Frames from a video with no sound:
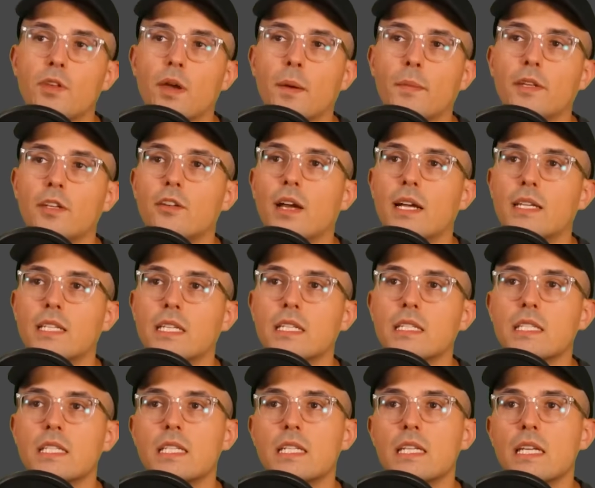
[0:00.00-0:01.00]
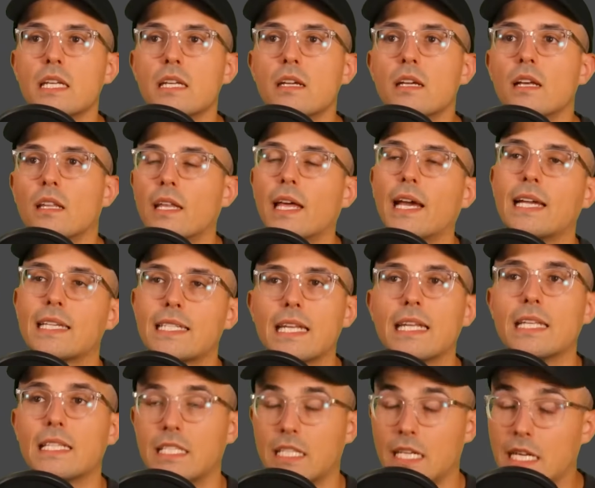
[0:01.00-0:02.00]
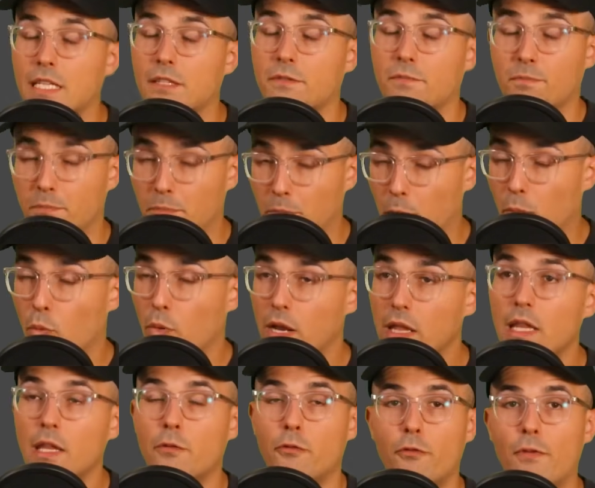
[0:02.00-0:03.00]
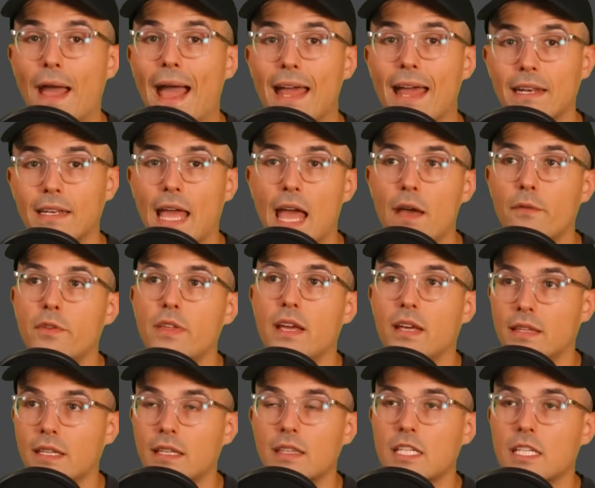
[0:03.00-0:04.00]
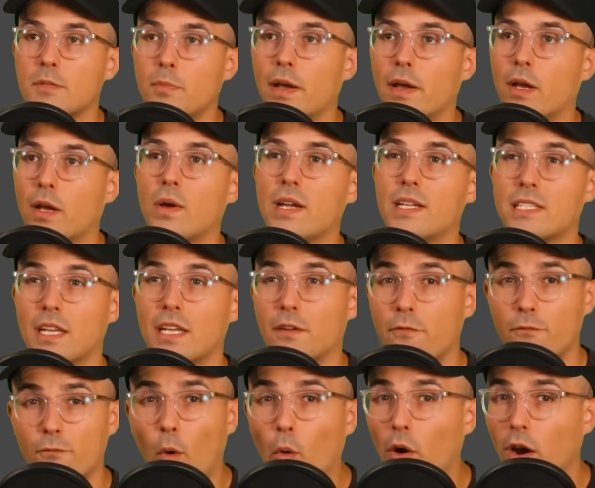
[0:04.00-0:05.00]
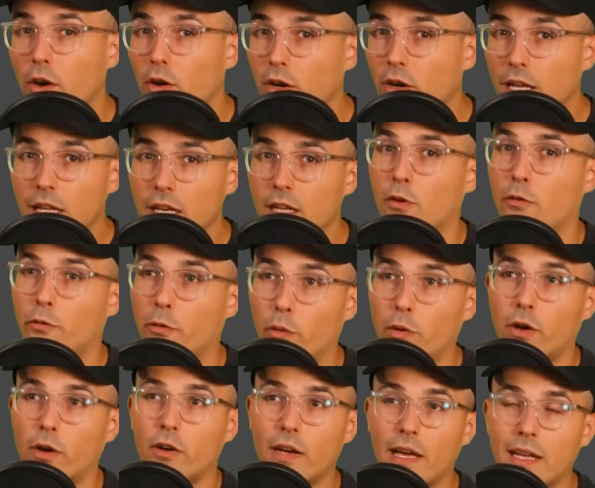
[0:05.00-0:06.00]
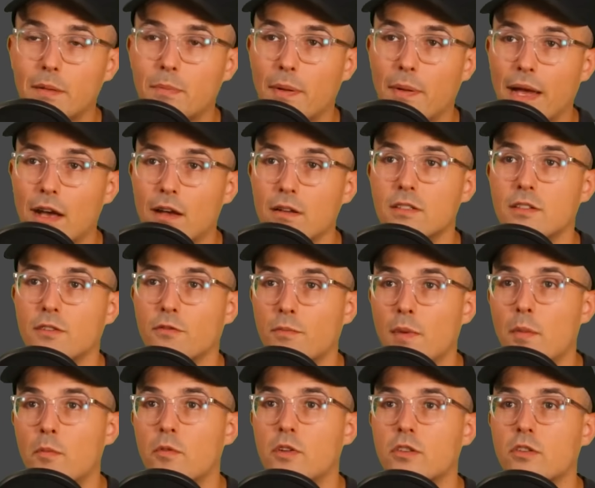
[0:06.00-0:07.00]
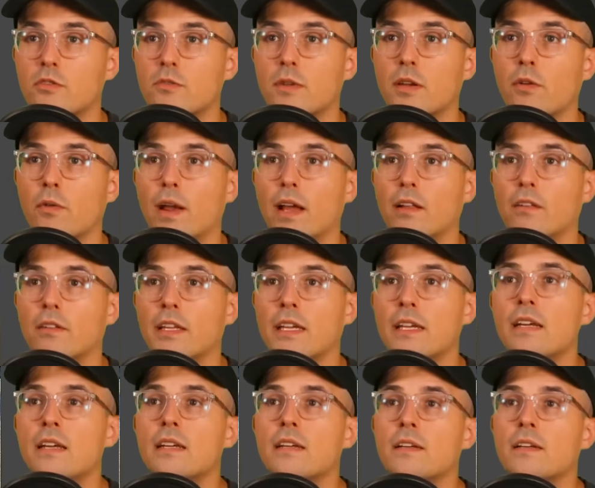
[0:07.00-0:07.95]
I mean, you guys can see, like I said, it's really fat and heavy. I think this bike weighs like 480 or 490 pounds, if memory serves me correctly.